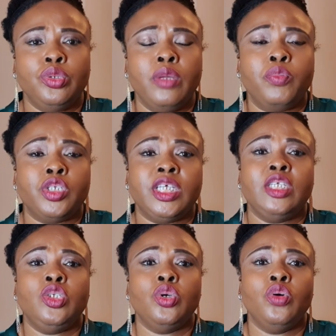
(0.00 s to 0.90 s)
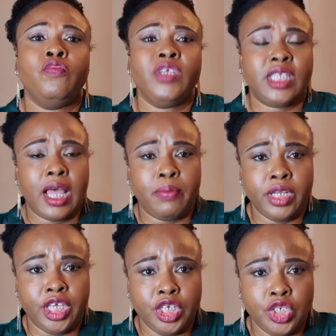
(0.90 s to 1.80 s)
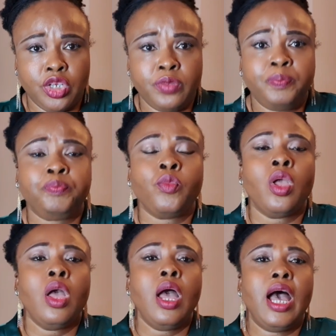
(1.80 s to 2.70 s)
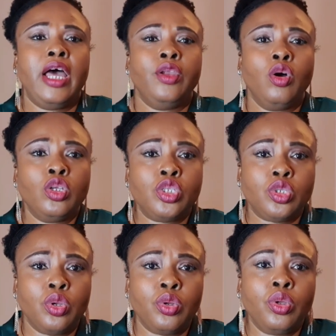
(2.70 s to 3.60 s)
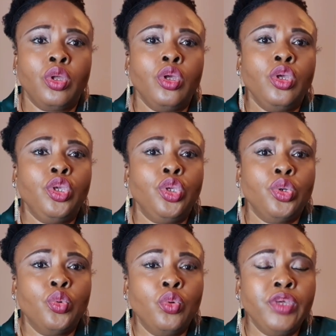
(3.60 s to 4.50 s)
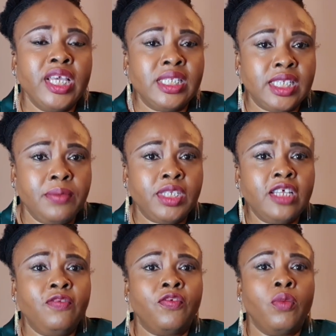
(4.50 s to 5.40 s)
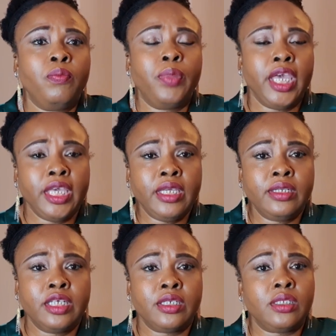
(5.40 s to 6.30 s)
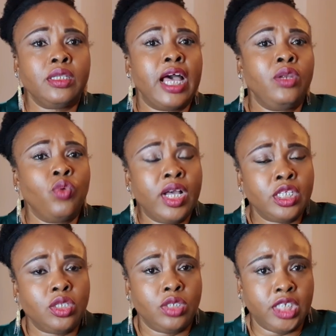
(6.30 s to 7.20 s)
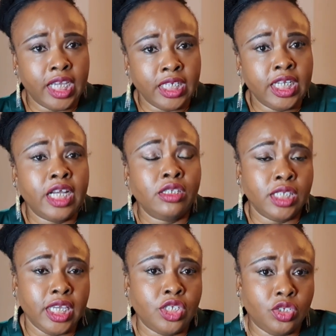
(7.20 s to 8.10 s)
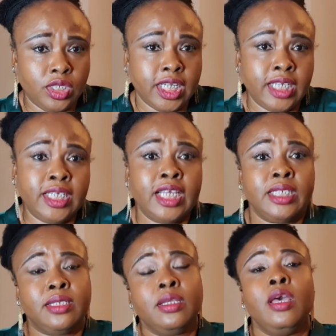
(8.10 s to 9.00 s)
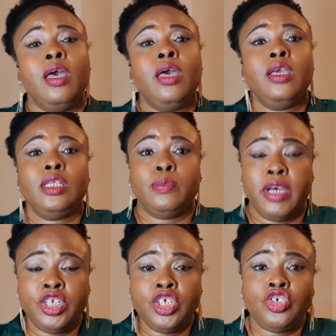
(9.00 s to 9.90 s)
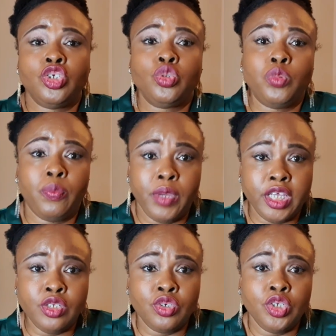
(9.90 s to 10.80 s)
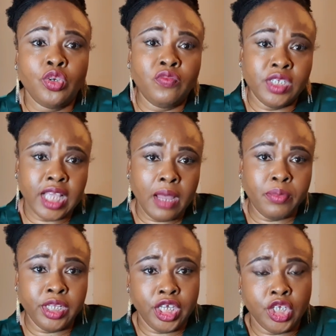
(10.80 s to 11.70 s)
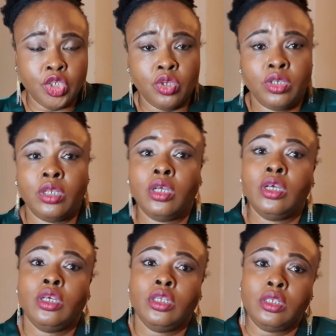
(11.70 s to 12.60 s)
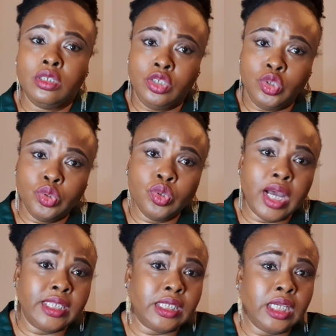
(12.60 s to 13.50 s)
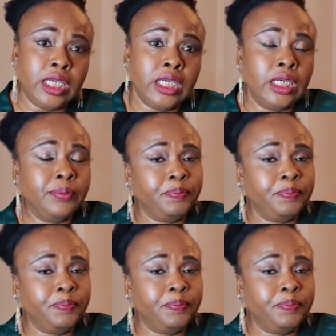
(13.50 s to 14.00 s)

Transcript: process your visa application, and also you will be exempted from paying the annual surcharge, healthcare surcharge, that is mandatory to be paid during your visa application. You as a